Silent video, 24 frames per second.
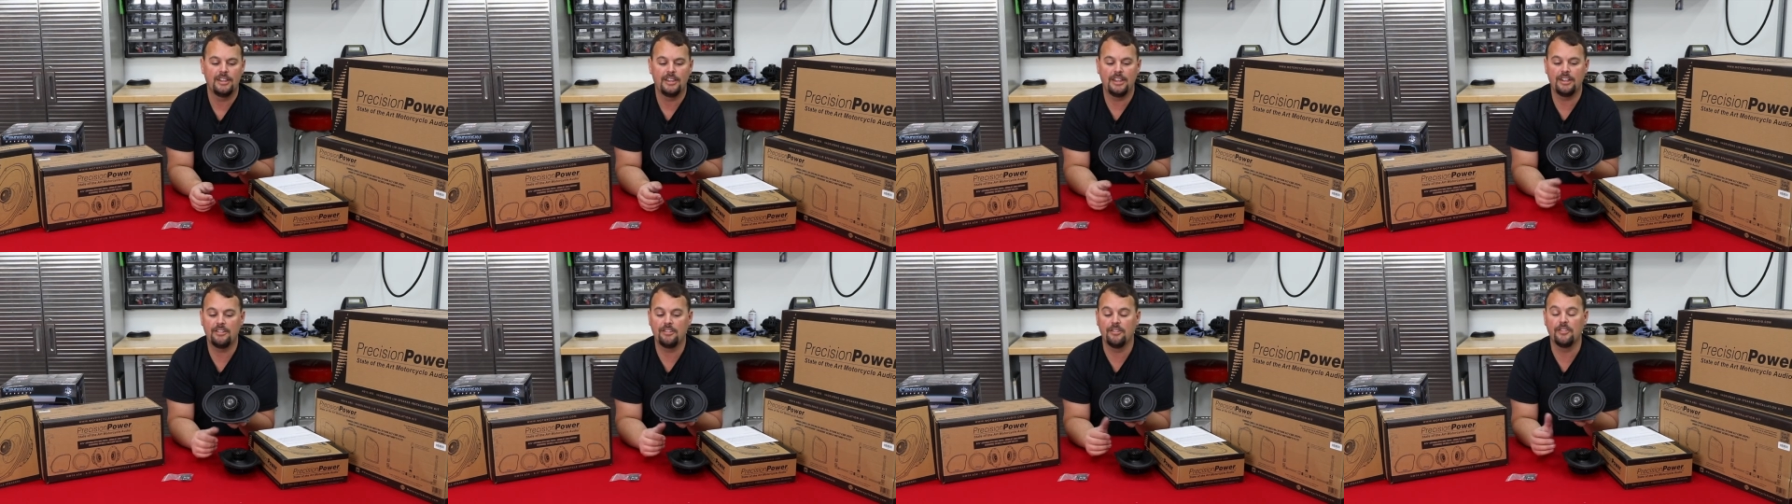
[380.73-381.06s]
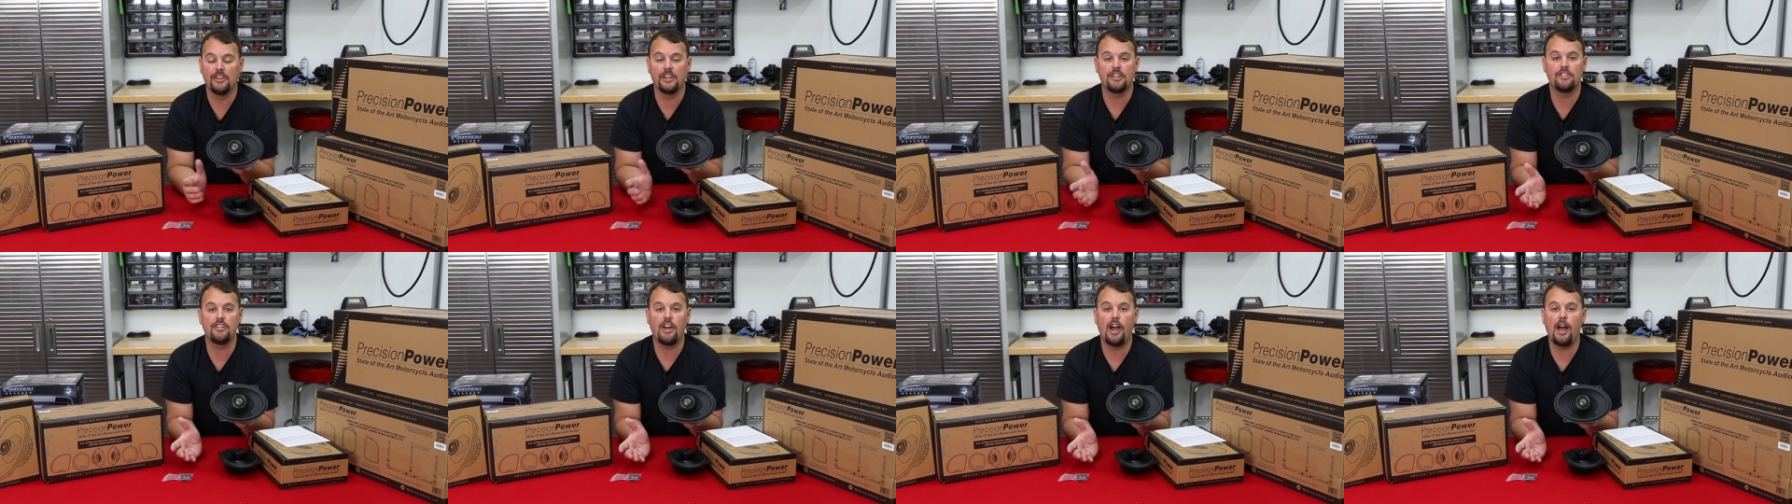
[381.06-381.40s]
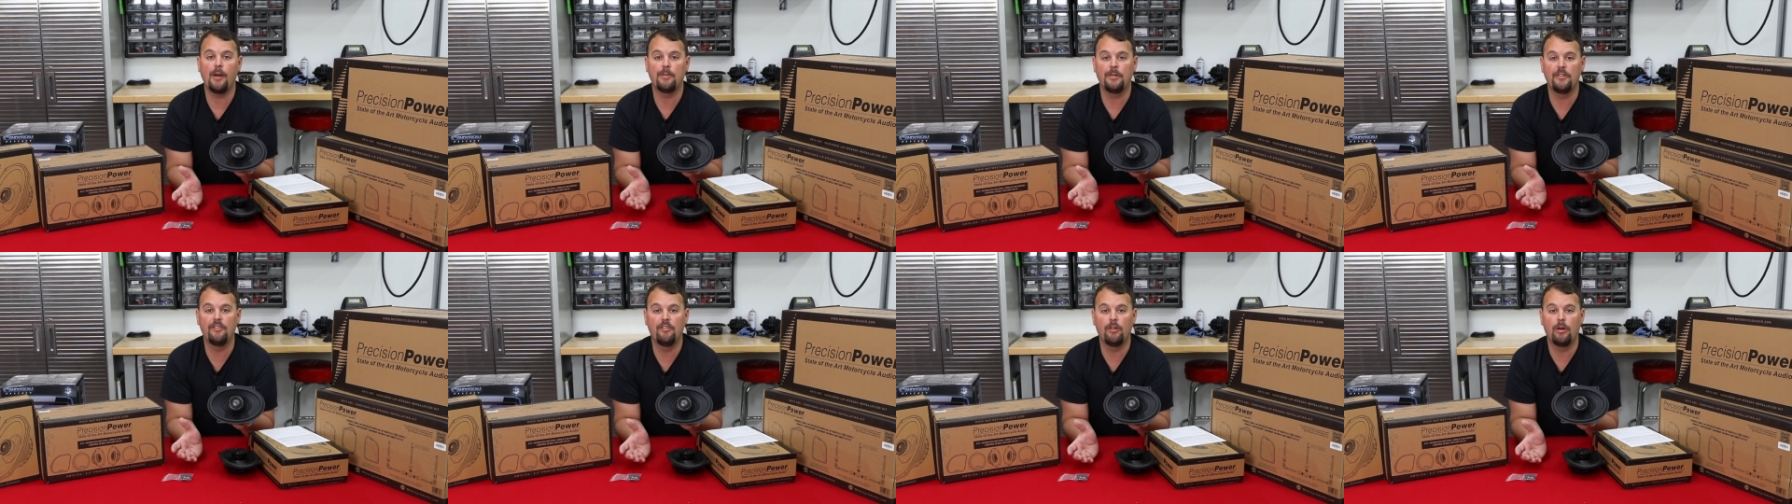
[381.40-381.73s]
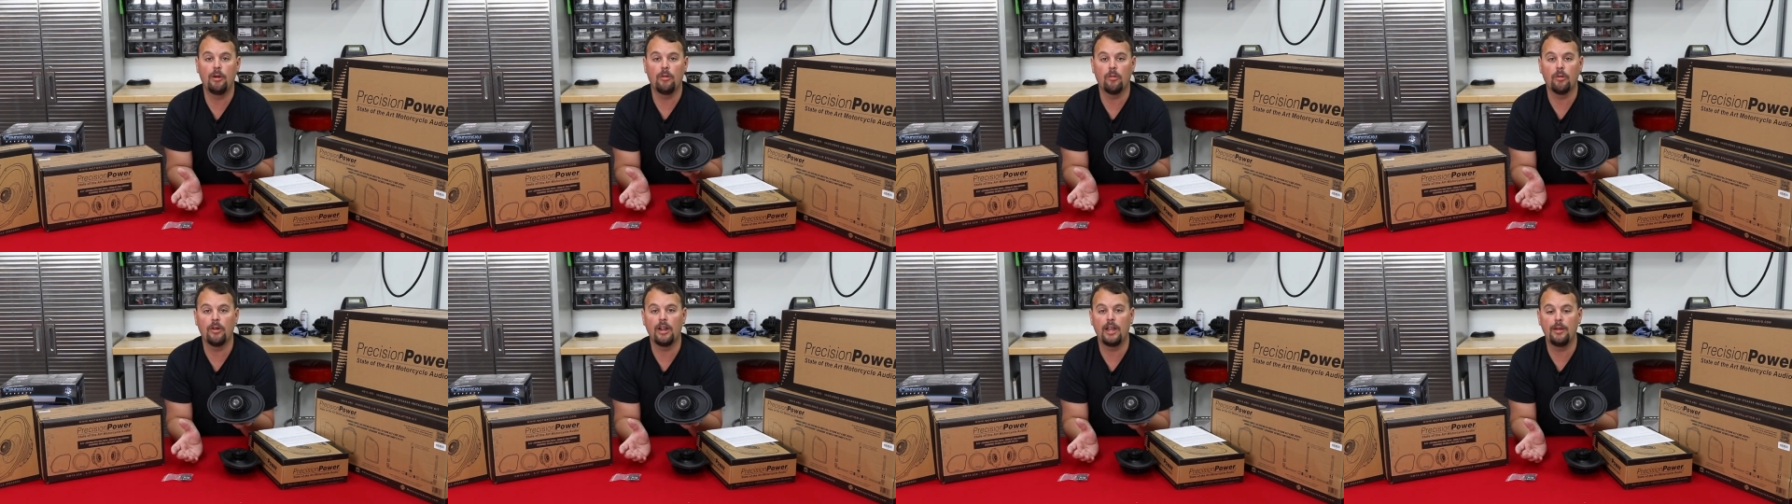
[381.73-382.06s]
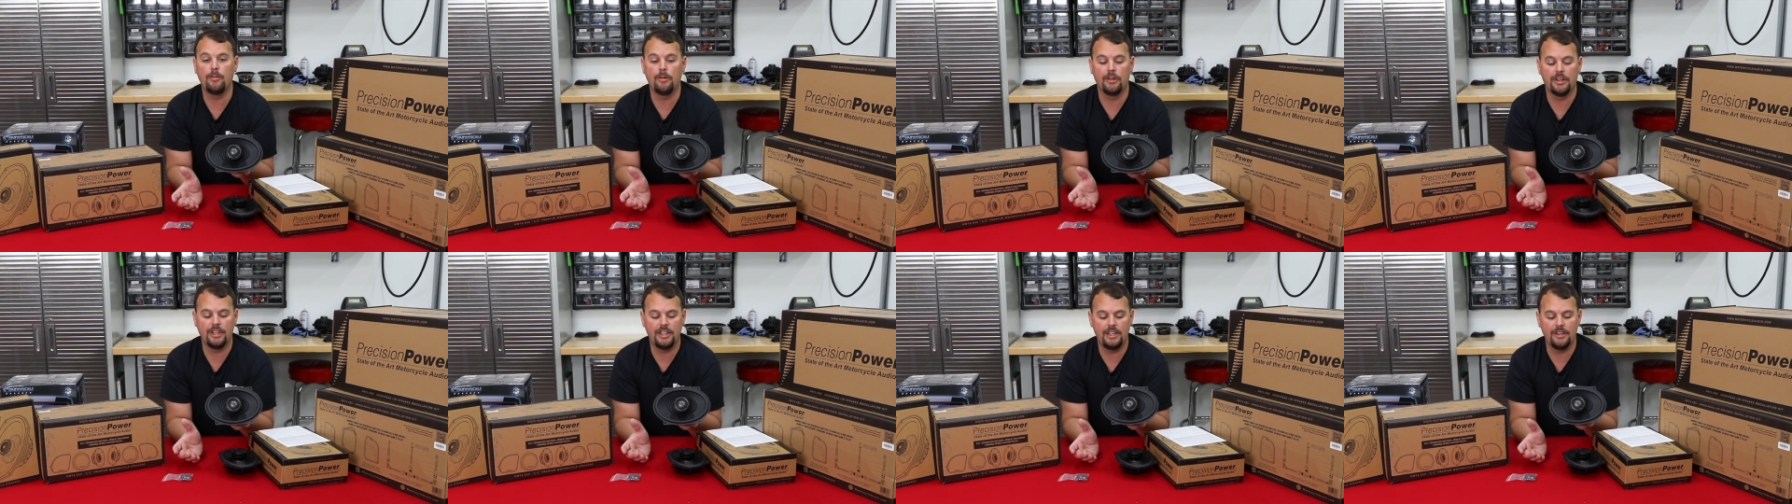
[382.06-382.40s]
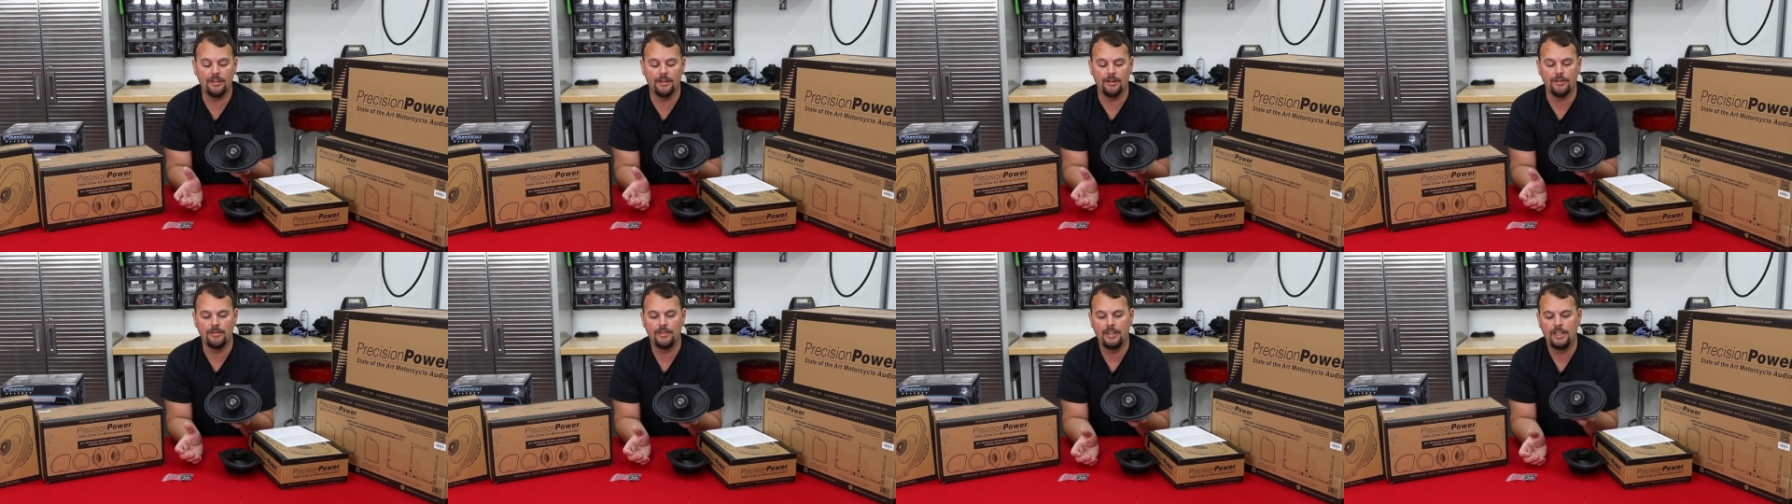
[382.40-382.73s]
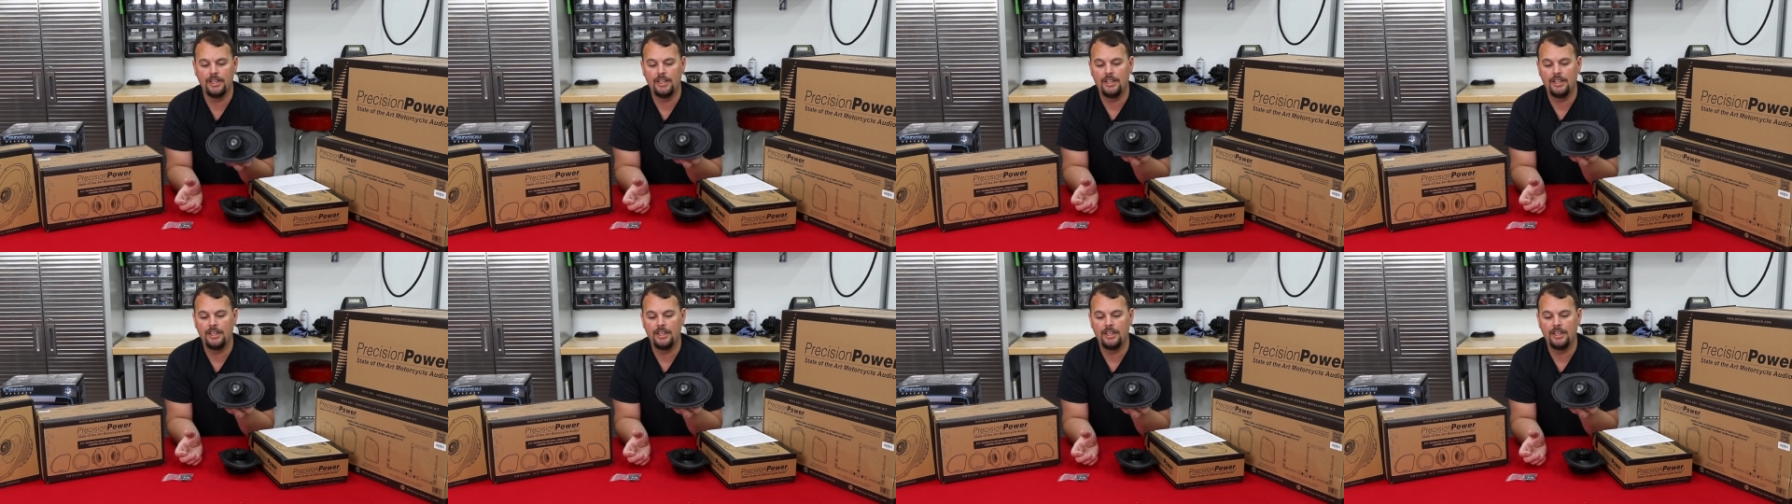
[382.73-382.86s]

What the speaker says: That's the very top of what we're able to hear.